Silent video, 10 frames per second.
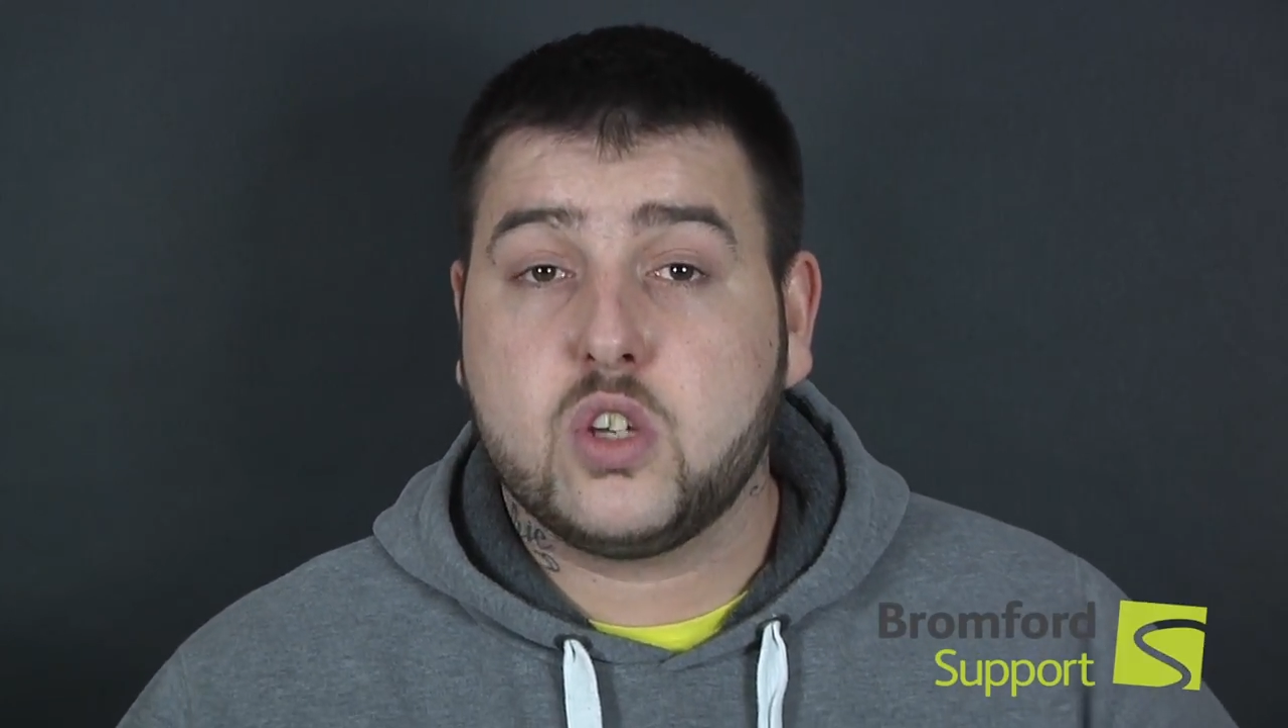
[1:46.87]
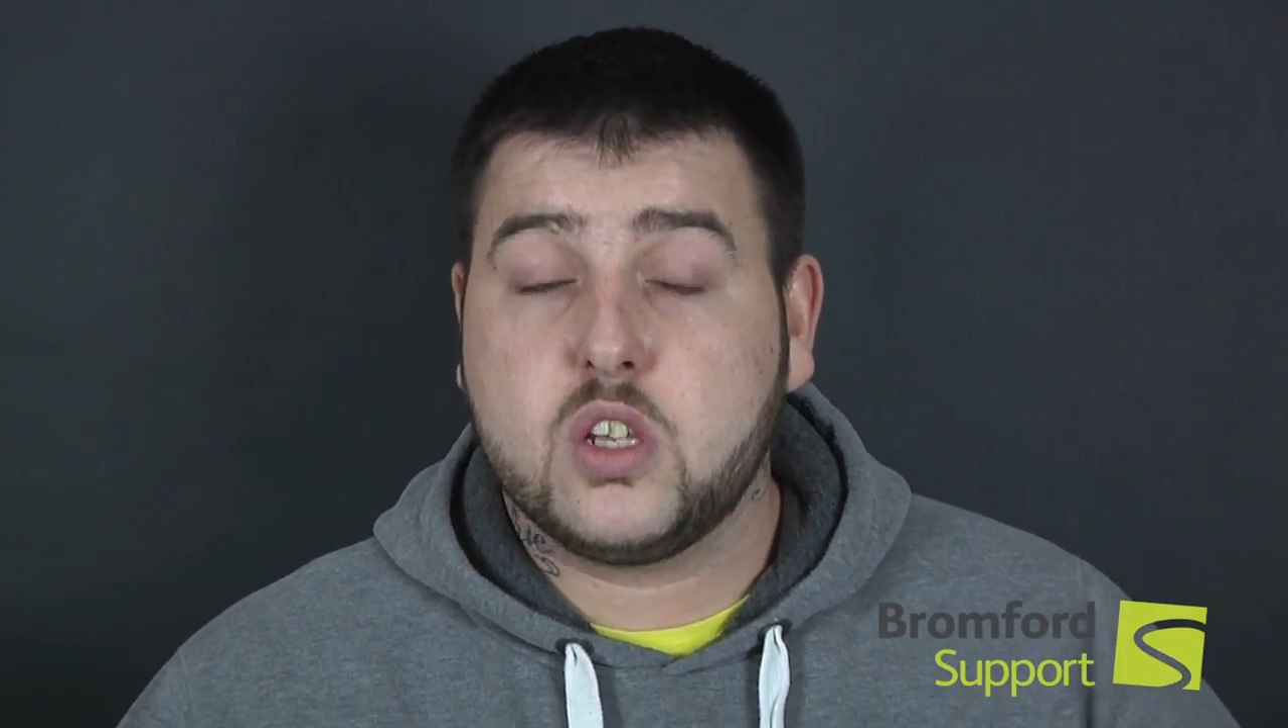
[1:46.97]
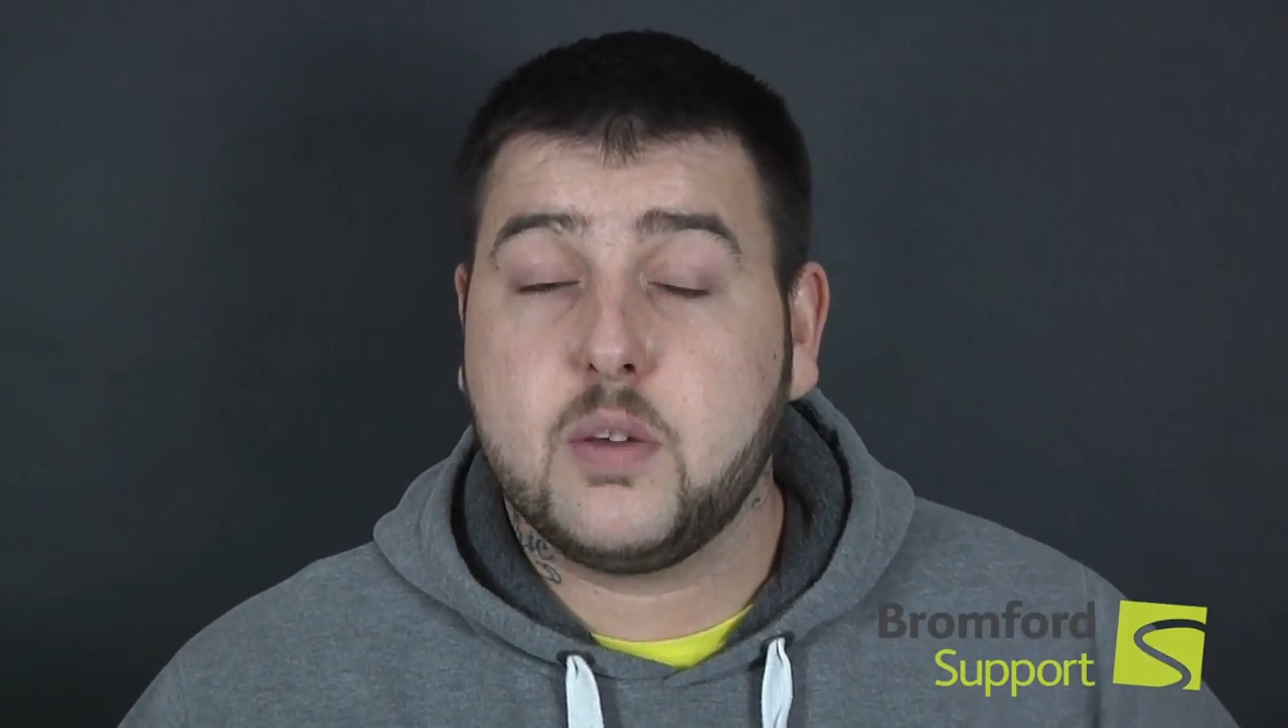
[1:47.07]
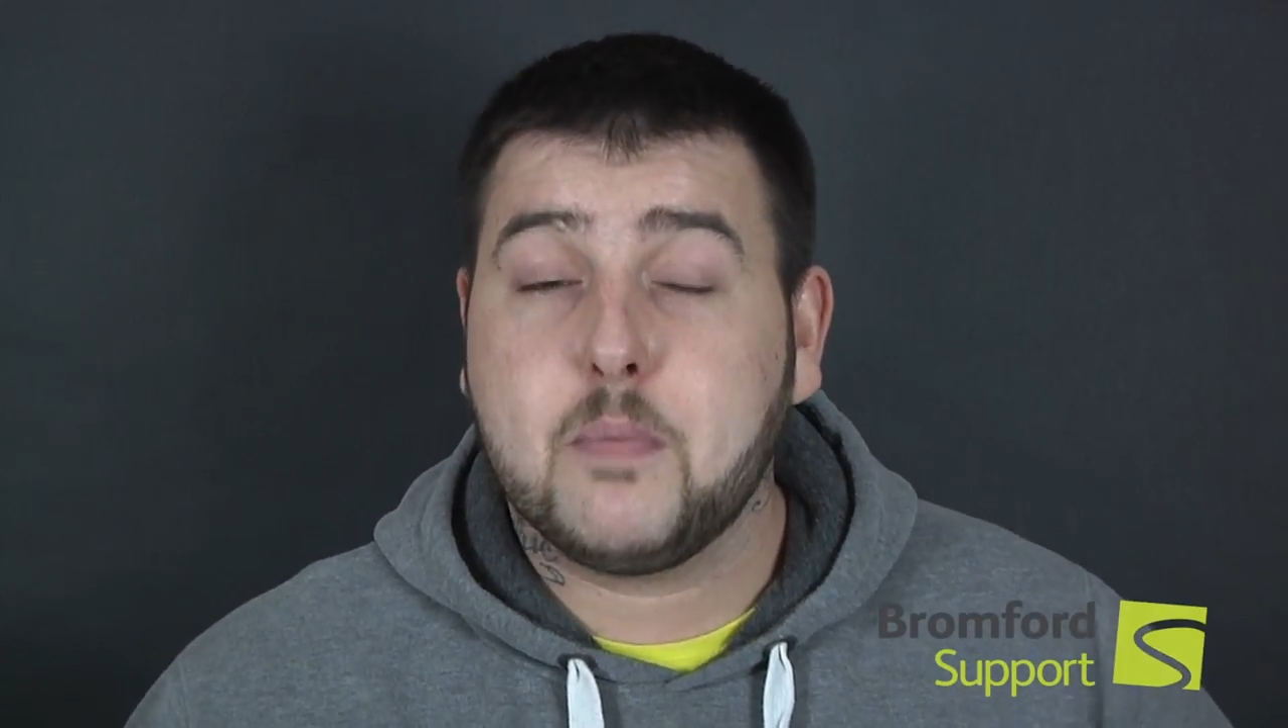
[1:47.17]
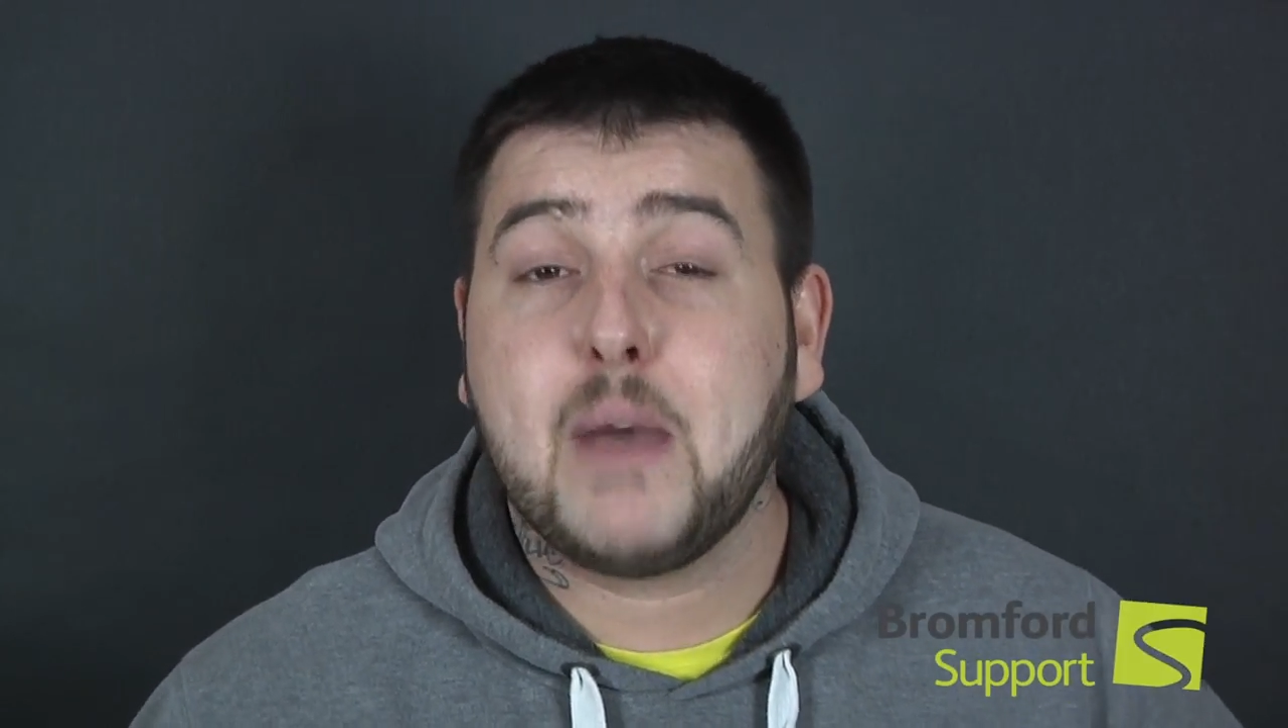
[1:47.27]

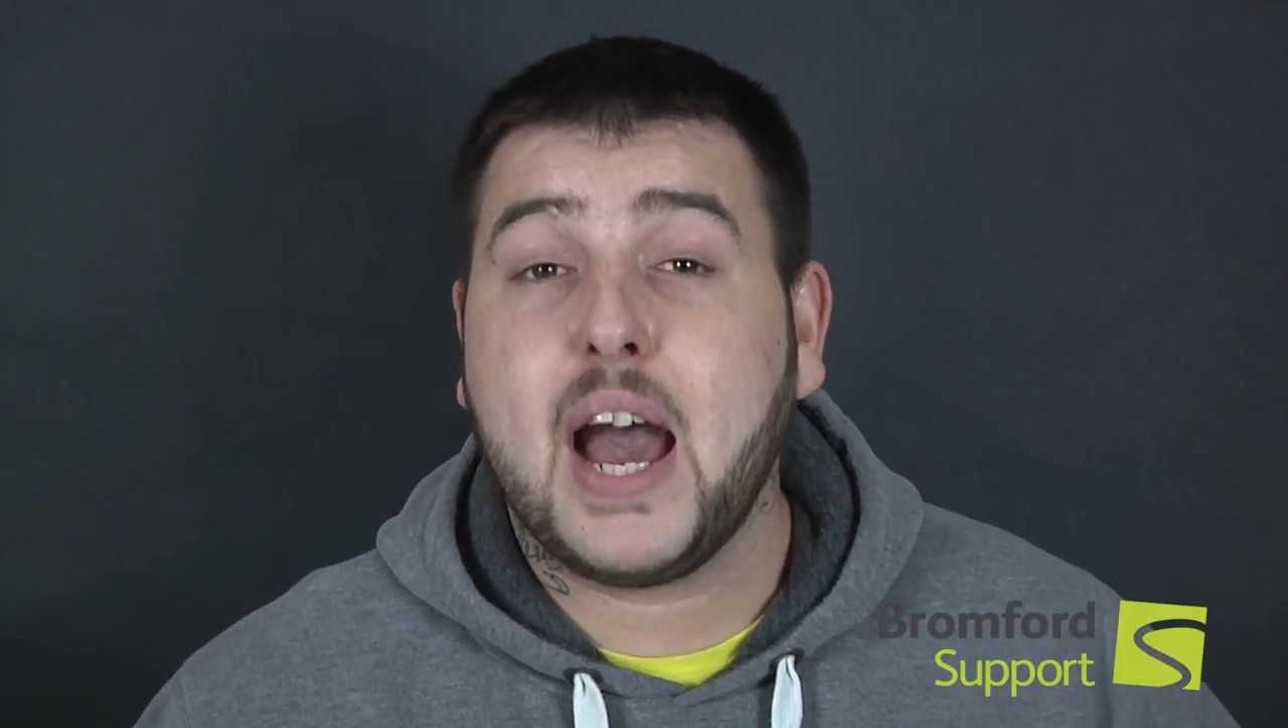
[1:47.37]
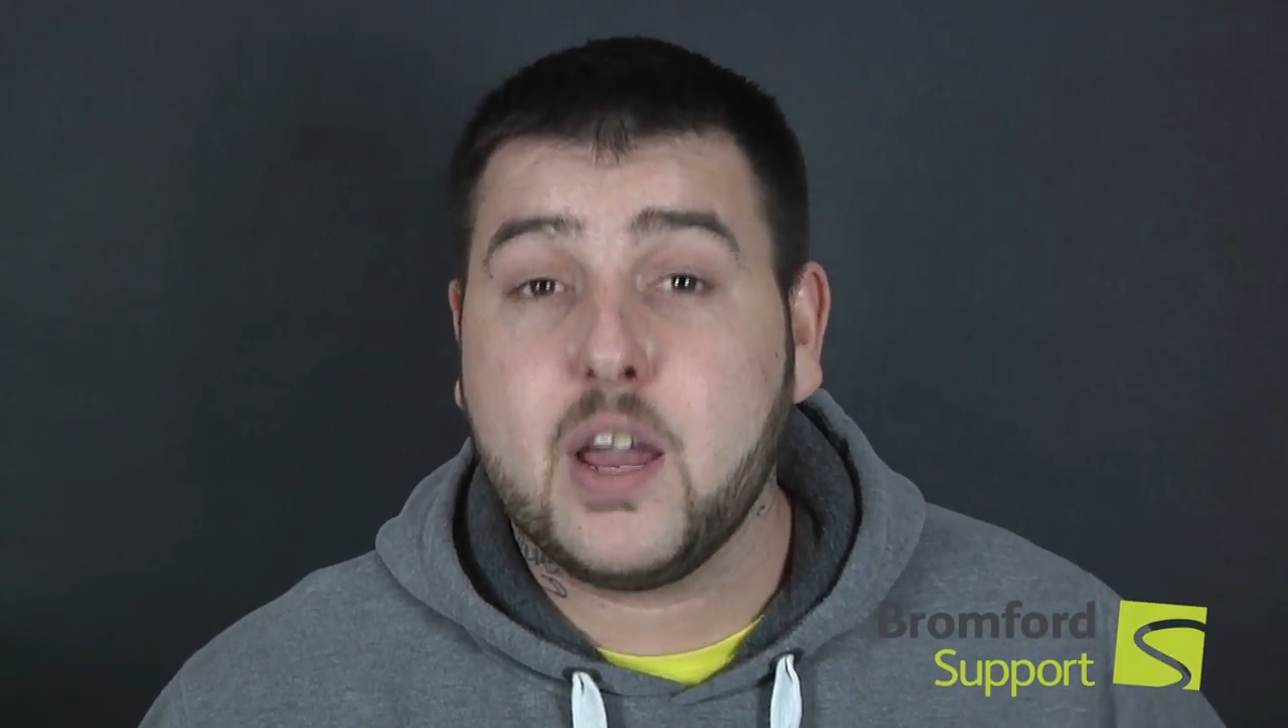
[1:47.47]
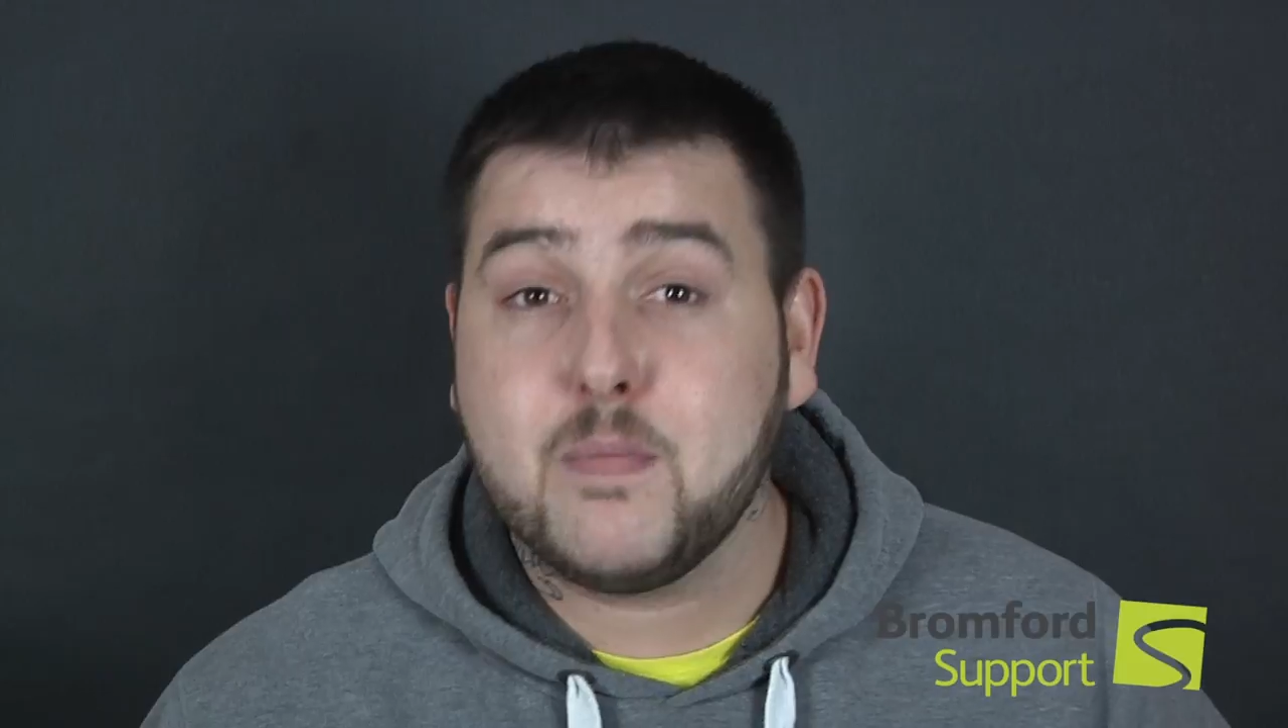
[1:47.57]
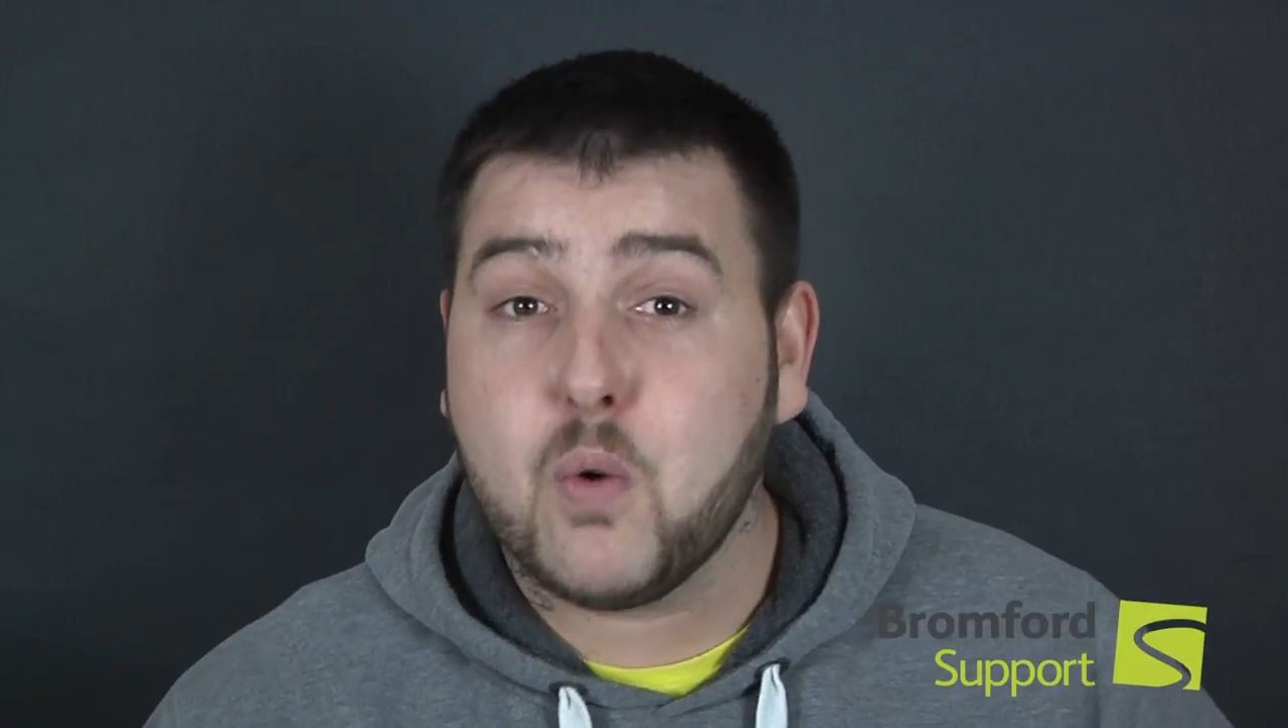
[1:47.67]
to pay